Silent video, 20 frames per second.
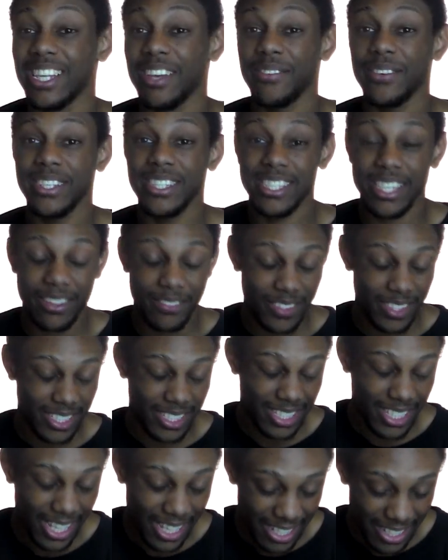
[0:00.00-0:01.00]
77
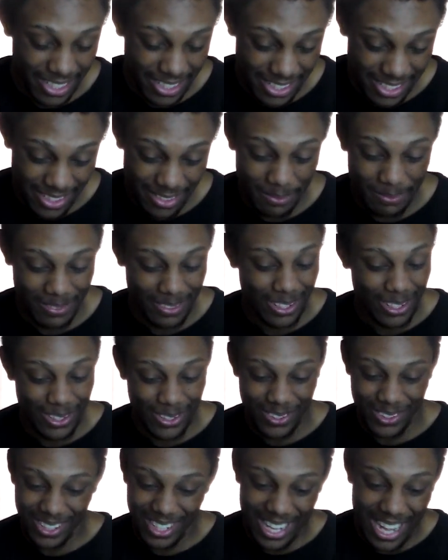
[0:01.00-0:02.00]
seconds.
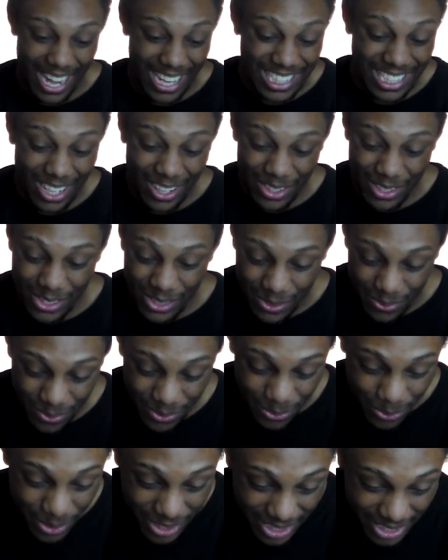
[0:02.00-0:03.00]
Bro, I thought he was
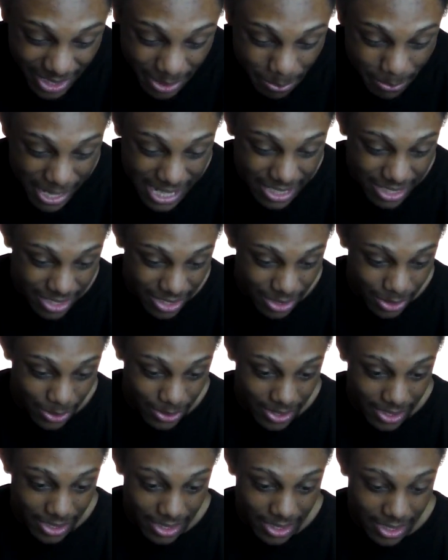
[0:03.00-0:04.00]
really about to
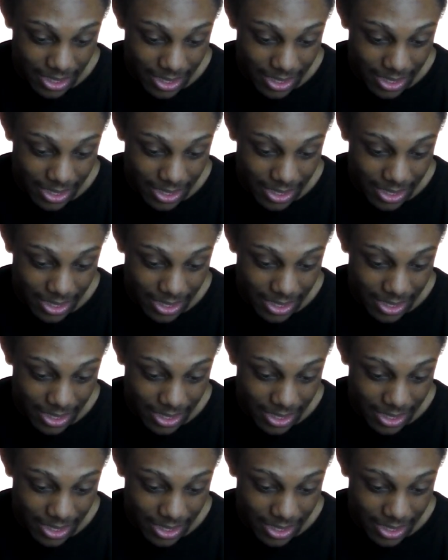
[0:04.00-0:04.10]
do it.